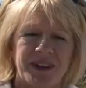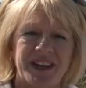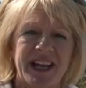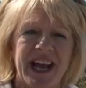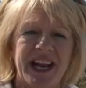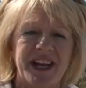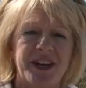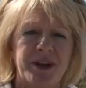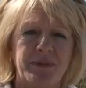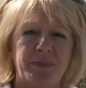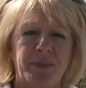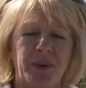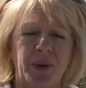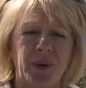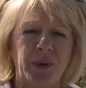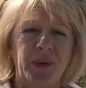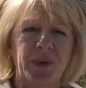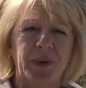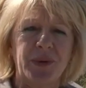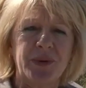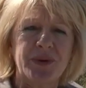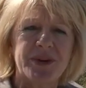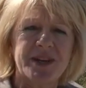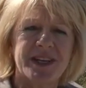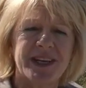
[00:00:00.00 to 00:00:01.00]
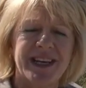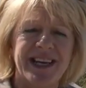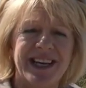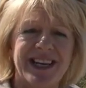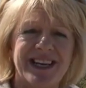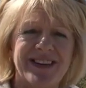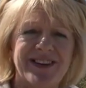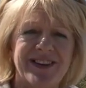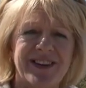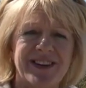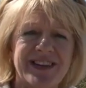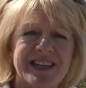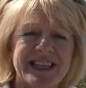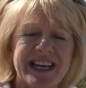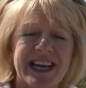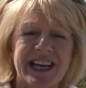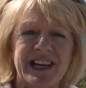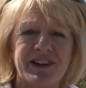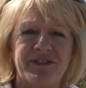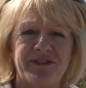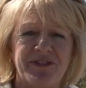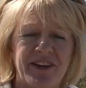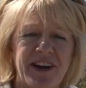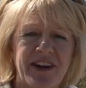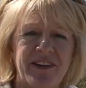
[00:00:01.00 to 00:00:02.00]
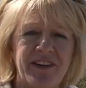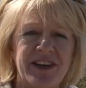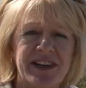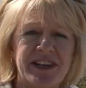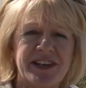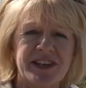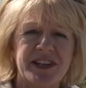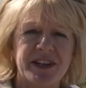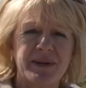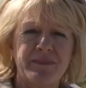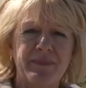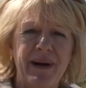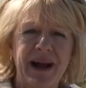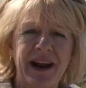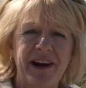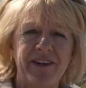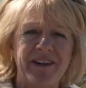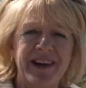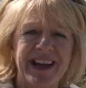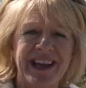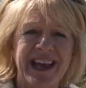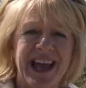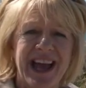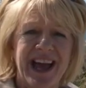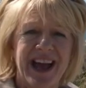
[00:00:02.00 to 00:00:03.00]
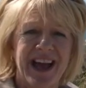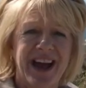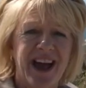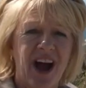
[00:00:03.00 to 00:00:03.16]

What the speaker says: the Denia port, you can take a ferry to the Balearic.